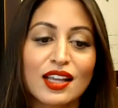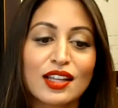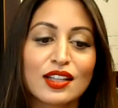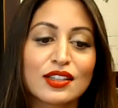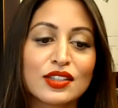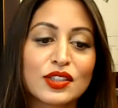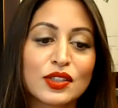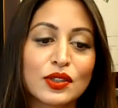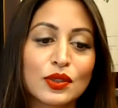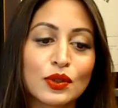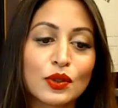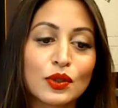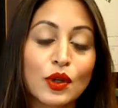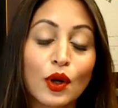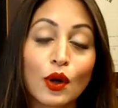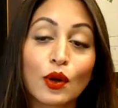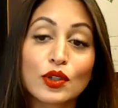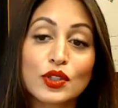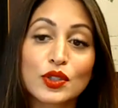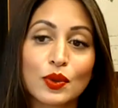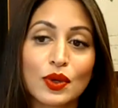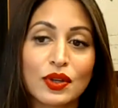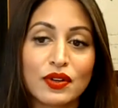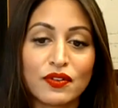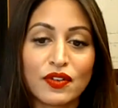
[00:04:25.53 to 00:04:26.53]
do go
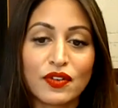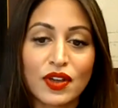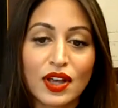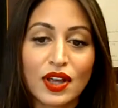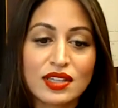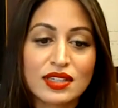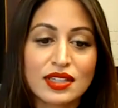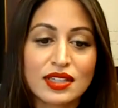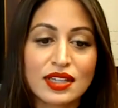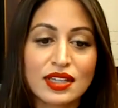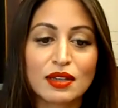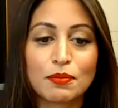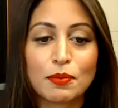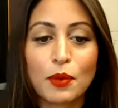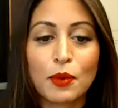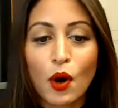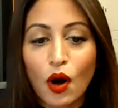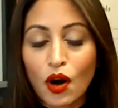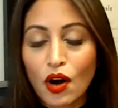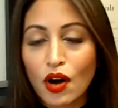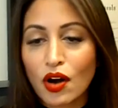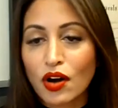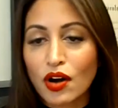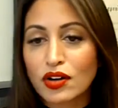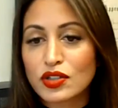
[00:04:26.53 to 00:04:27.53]
to invest in
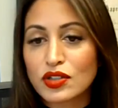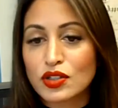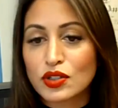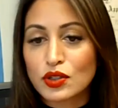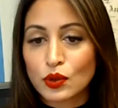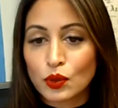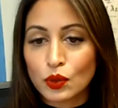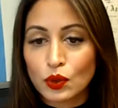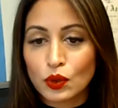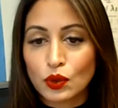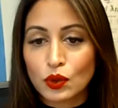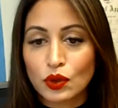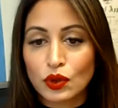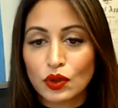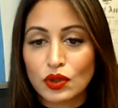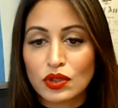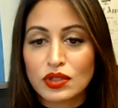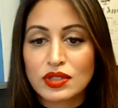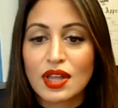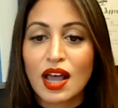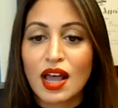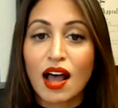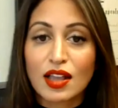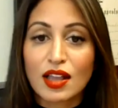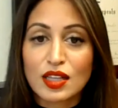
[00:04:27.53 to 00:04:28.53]
parks, schools,
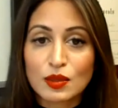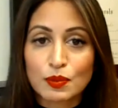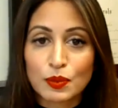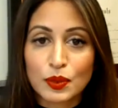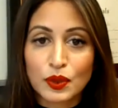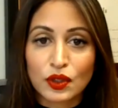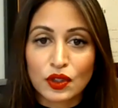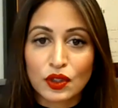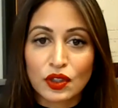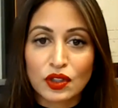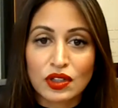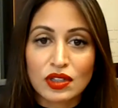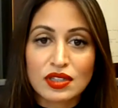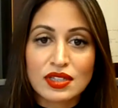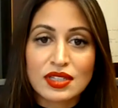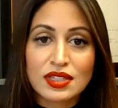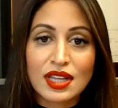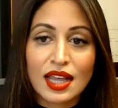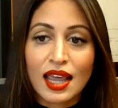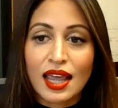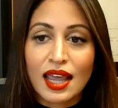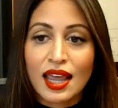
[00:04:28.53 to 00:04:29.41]
hospitals,